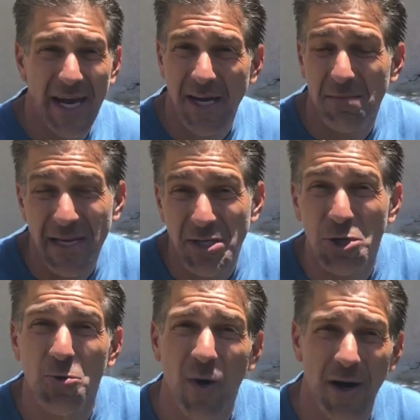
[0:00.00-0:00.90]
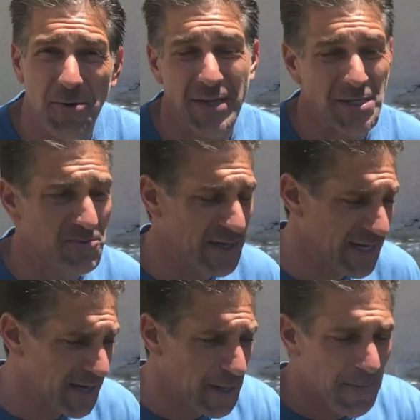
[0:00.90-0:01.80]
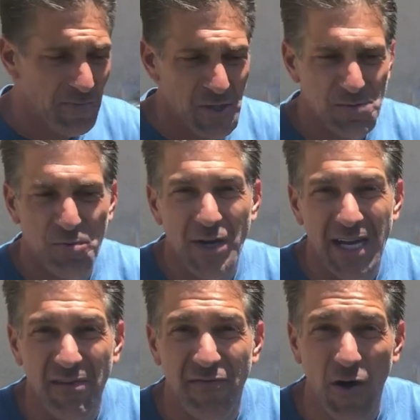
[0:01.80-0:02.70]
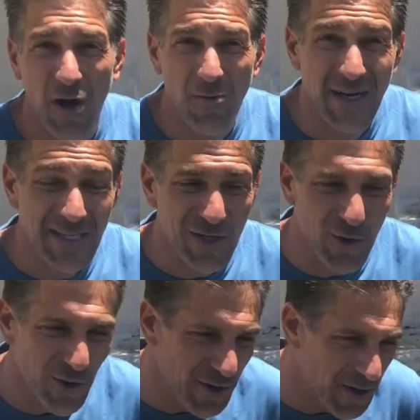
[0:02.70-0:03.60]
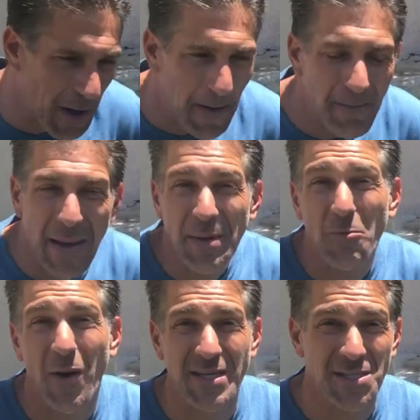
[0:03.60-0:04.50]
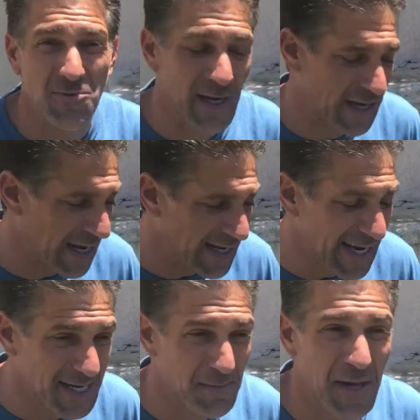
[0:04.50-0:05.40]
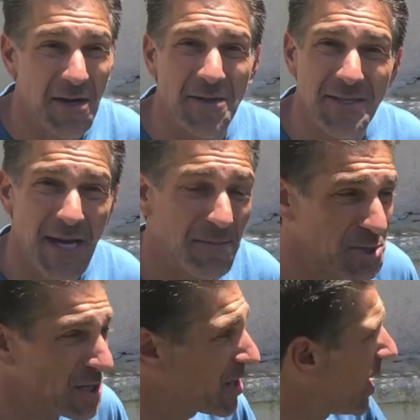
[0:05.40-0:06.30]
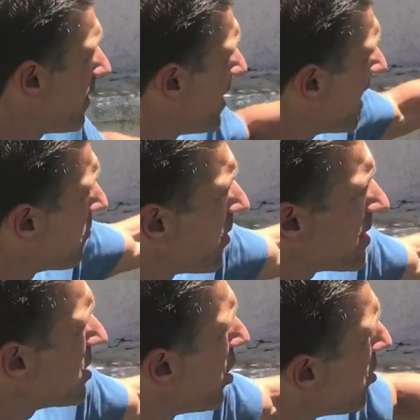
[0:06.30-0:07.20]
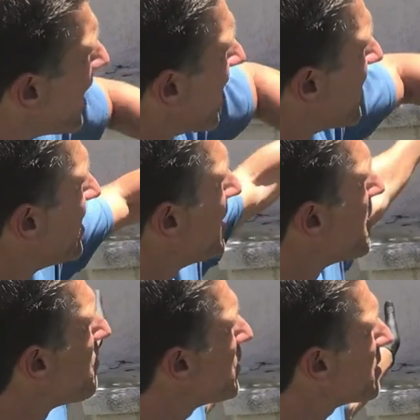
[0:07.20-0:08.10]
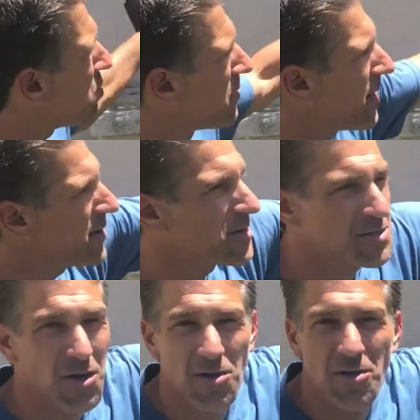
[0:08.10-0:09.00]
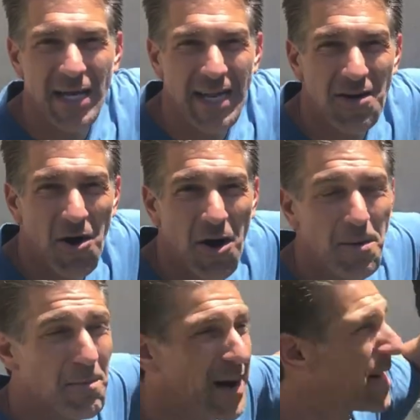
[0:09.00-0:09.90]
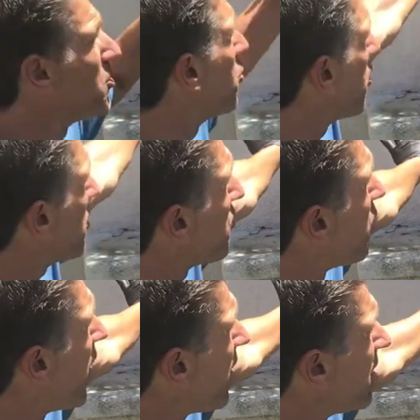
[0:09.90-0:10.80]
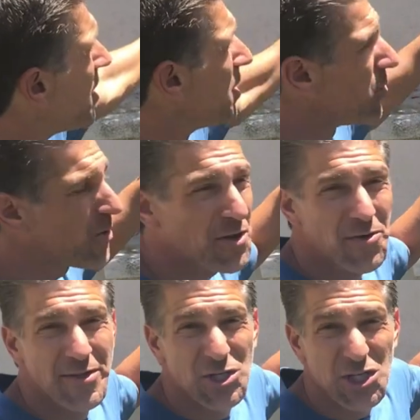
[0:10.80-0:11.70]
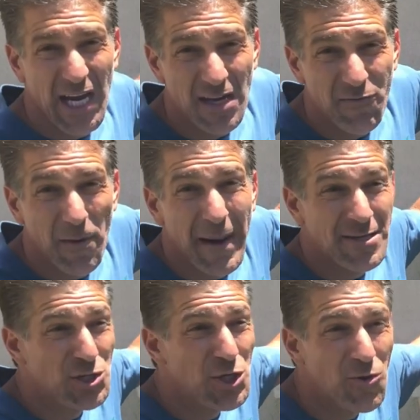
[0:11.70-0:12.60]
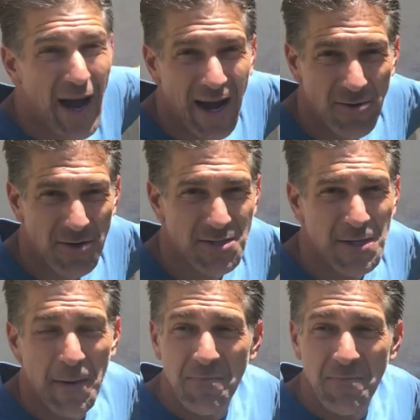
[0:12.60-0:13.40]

that can mean two waterings a week. Spring and fall, when it's cooler, maybe once a week. And again, depending on the temperature, the climate, and where it's located. These plumerias are located on my north wall, where they're in the shade for about two hours,